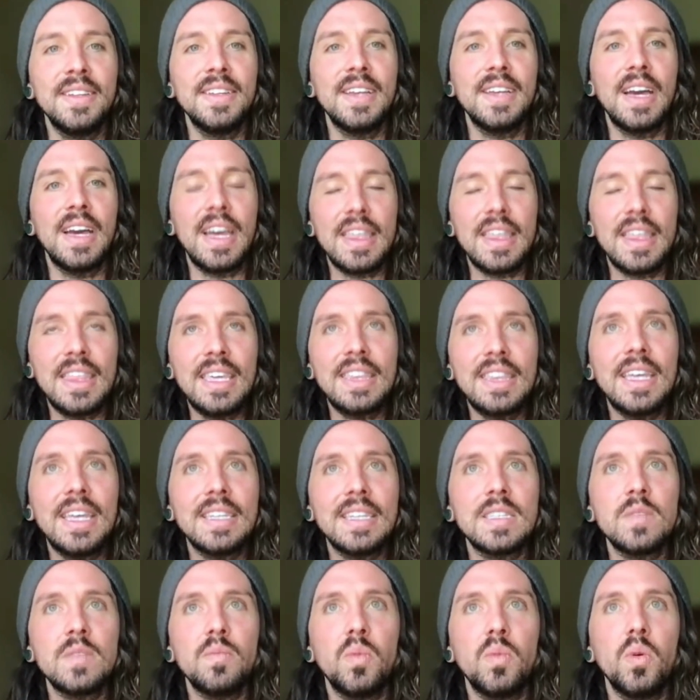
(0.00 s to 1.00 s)
And I think
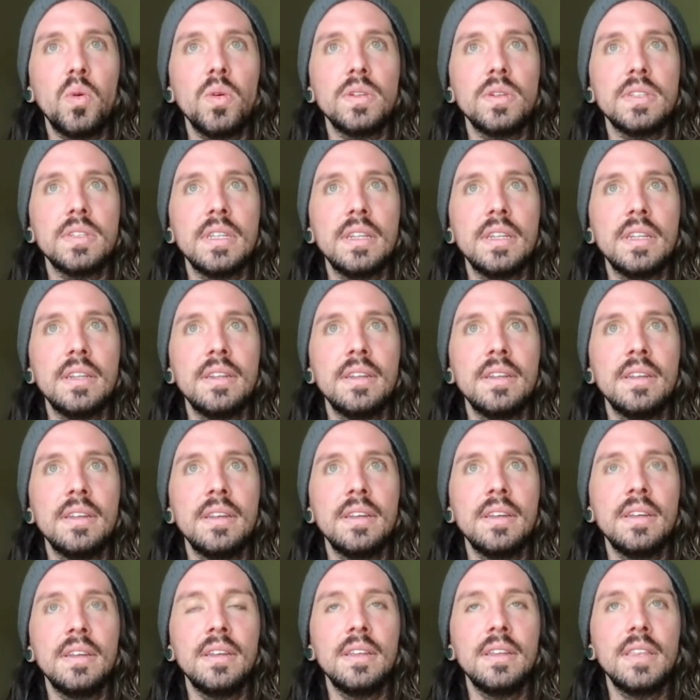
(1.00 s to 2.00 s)
that's important,
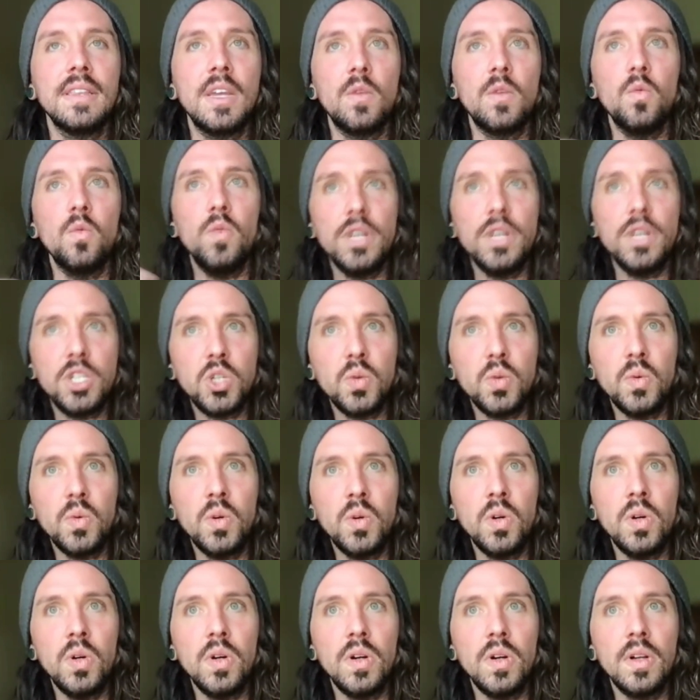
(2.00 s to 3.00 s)
that
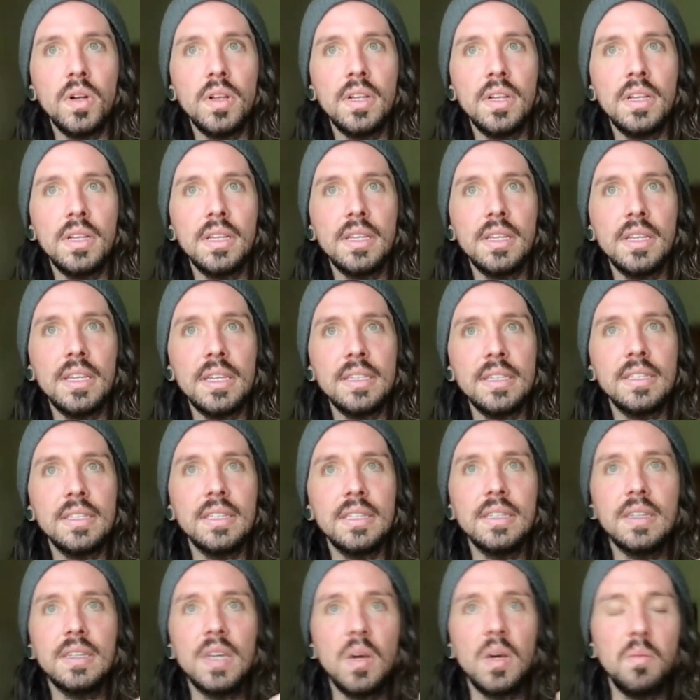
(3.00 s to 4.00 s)
ritual
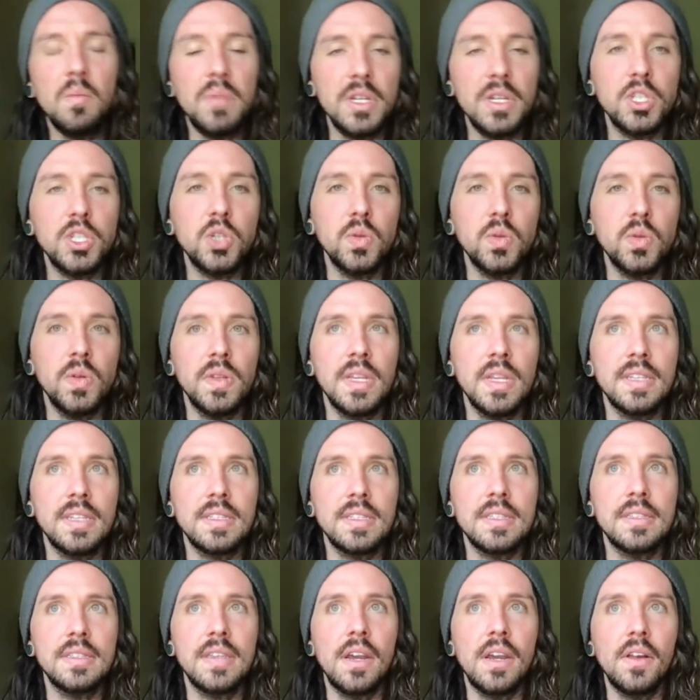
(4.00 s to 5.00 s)
isn't habitual
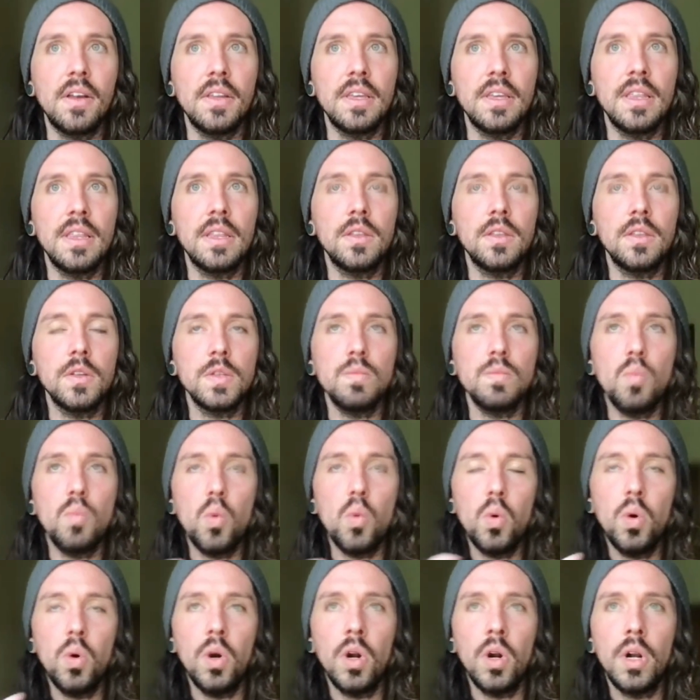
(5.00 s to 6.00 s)
necessarily, that there's
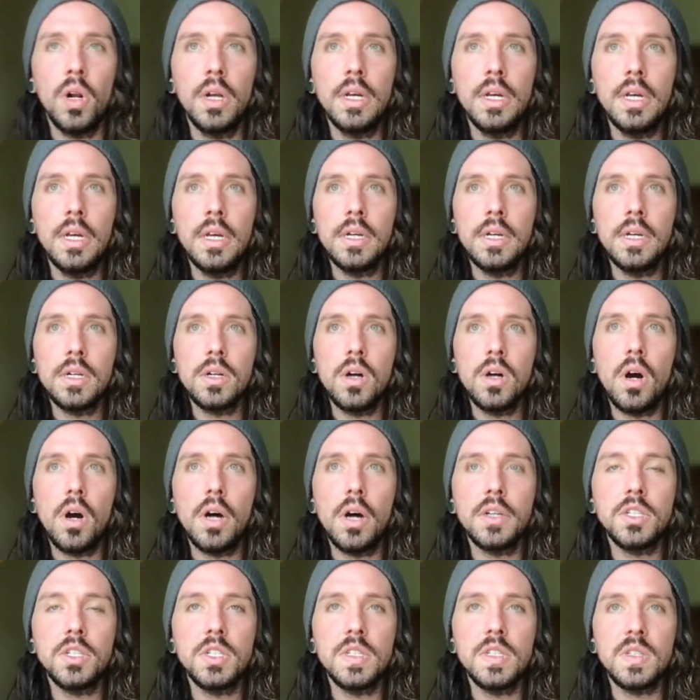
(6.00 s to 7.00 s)
more
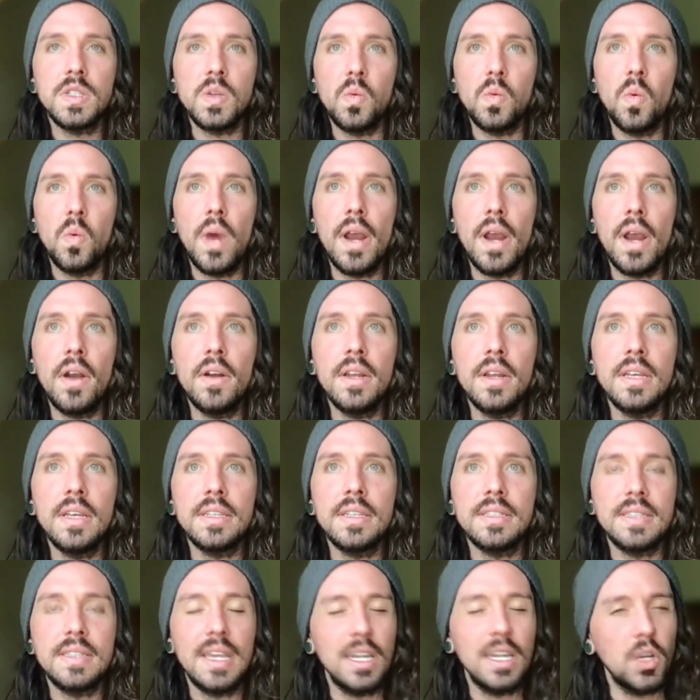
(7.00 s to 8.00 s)
conscious
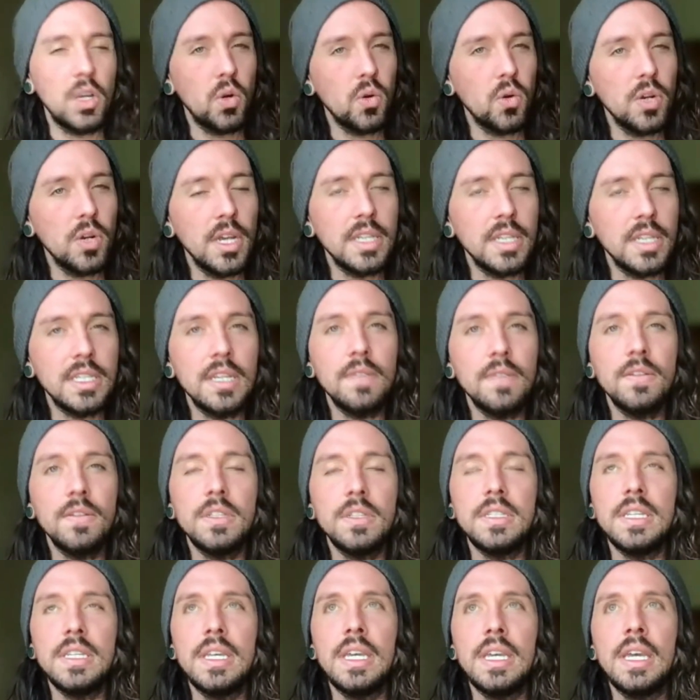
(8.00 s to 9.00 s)
awareness and
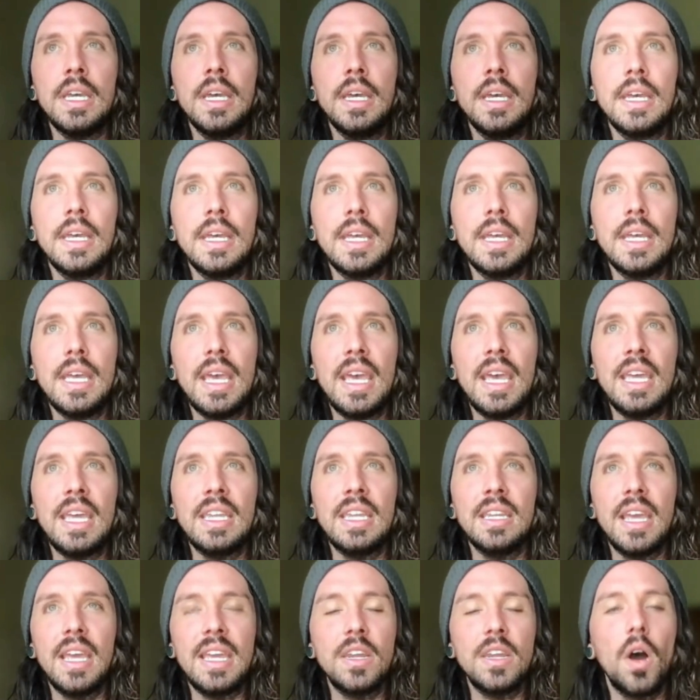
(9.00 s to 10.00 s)
creativity
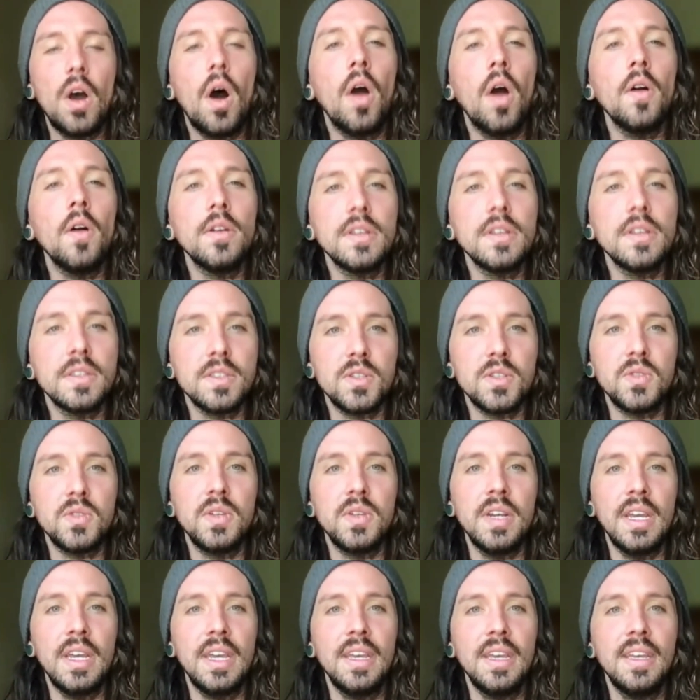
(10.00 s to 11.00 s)
and
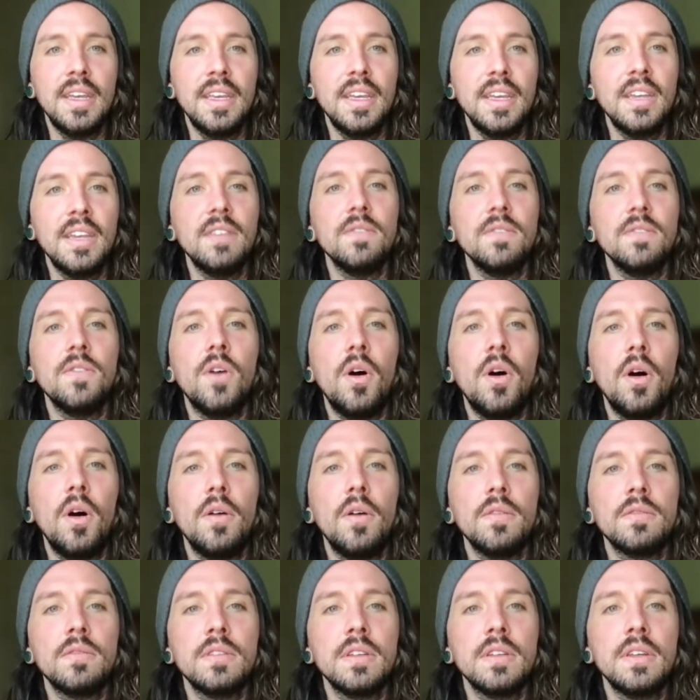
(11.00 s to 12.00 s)
artistry
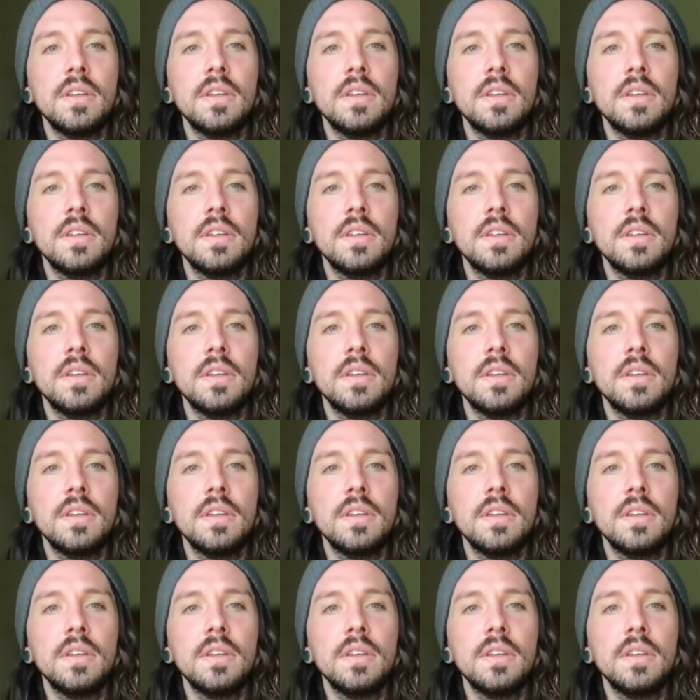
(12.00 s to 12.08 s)
involved.